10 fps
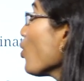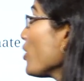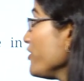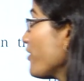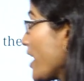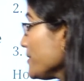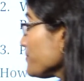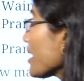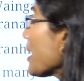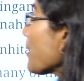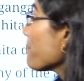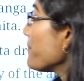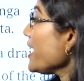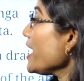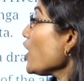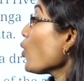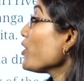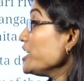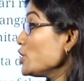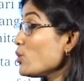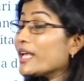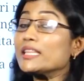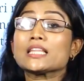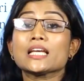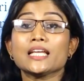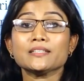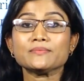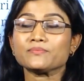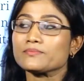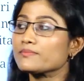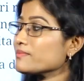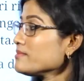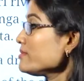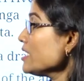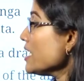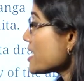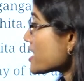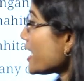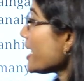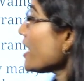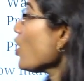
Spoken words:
only 1. B, only 2 and 3. C,